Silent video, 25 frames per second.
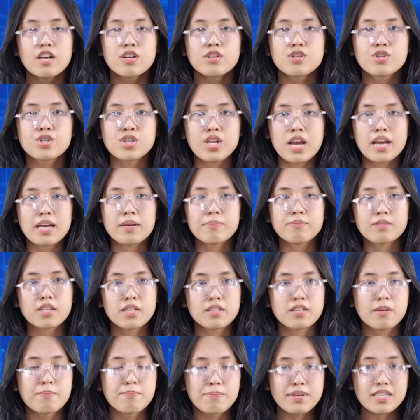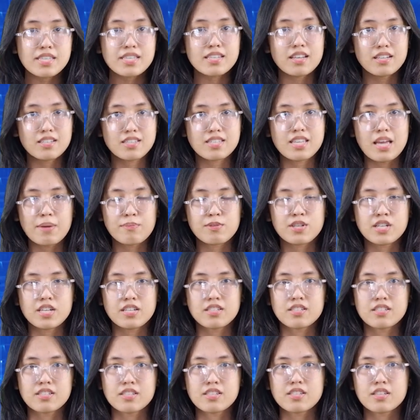shaped the
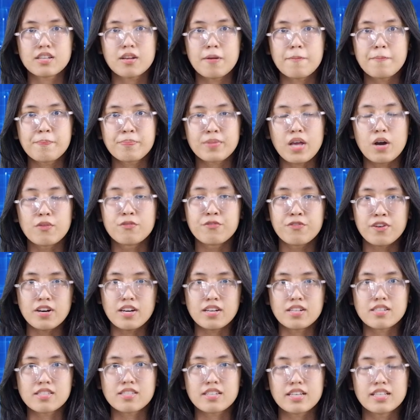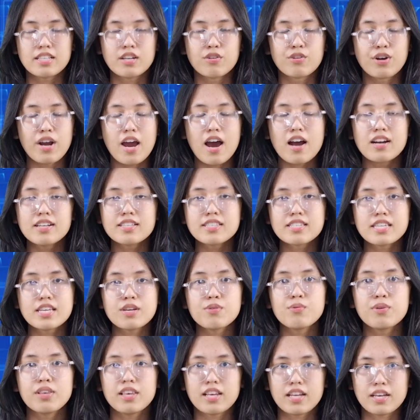misconceptions of us in the
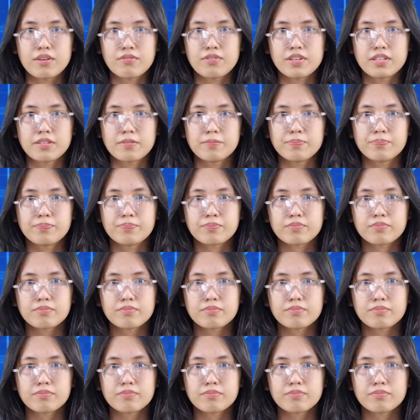reality we live in.